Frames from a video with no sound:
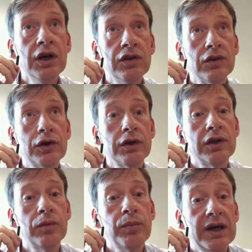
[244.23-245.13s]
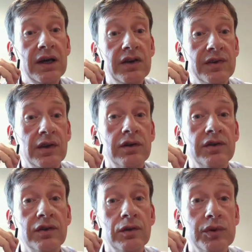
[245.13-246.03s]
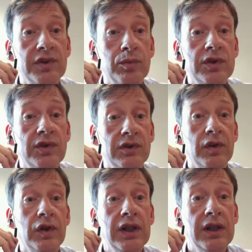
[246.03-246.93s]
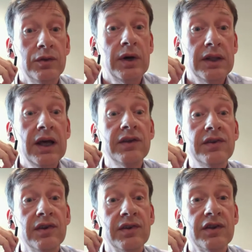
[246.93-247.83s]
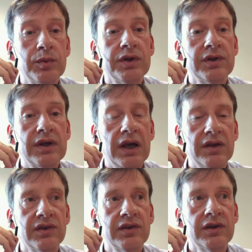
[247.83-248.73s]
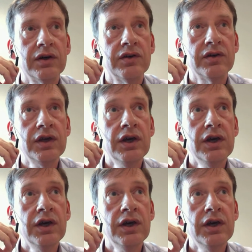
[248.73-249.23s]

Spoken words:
to look at the impact case studies that were submitted to our last assessment exercise,